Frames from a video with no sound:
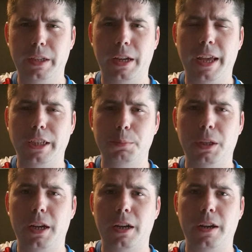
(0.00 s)
an
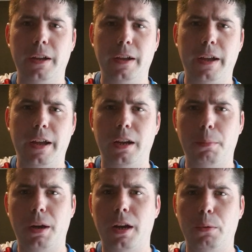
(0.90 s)
ex-player in a
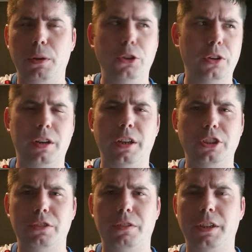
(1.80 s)
bar when you're a
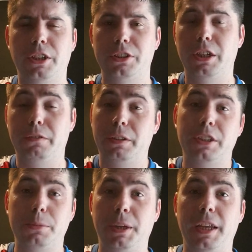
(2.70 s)
Rangers fan yourself. It
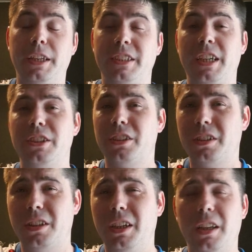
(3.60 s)
doesn't make any sense.
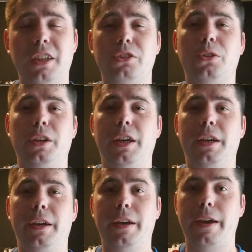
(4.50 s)
Clearly it's going to
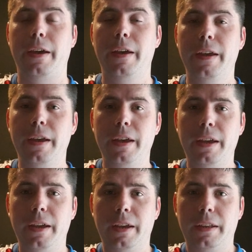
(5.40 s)
get
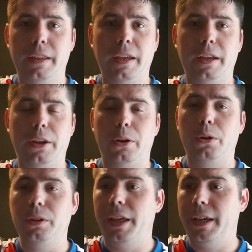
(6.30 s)
taken out of
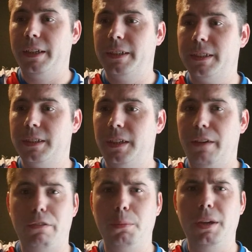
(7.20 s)
context.
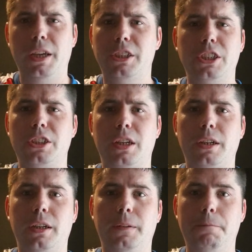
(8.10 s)
For me, it's just
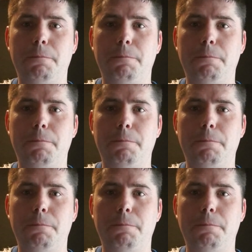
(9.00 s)
a